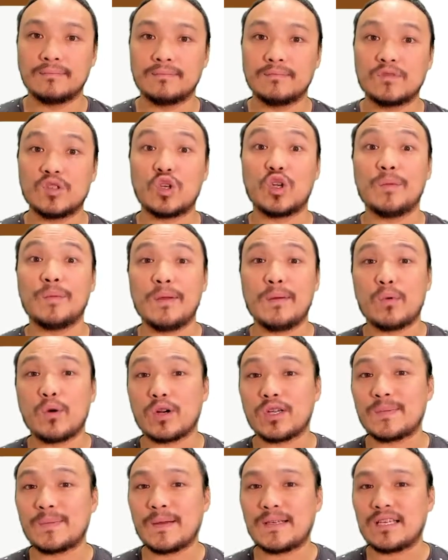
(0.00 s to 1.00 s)
So to be more
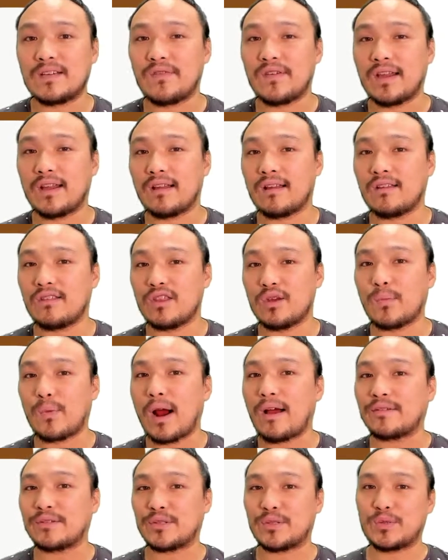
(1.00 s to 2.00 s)
specific, the
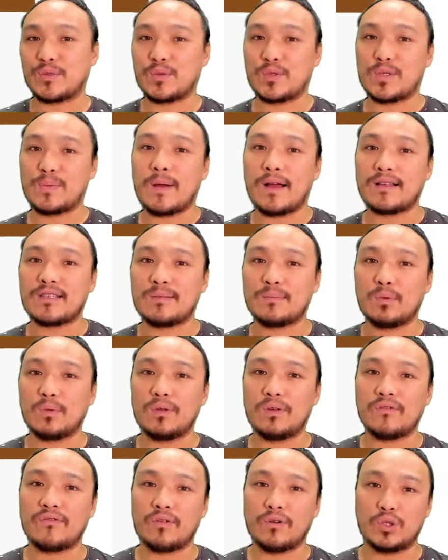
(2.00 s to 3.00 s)
browser is
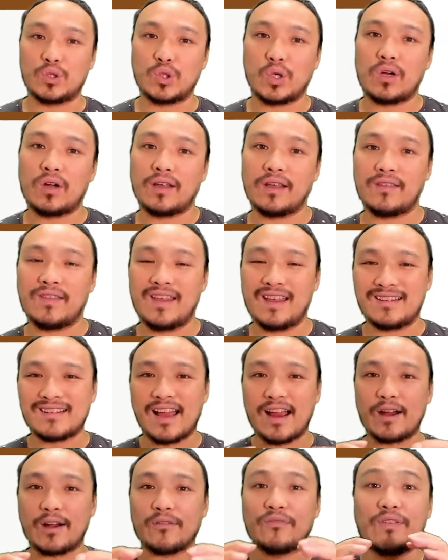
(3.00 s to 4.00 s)
responsible for drawing the
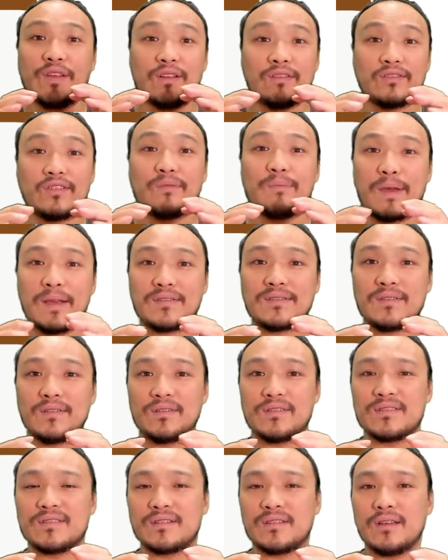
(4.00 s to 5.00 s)
entire field of
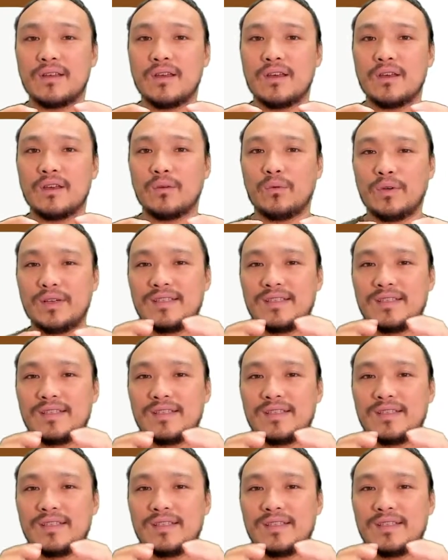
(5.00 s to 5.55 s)
pixels we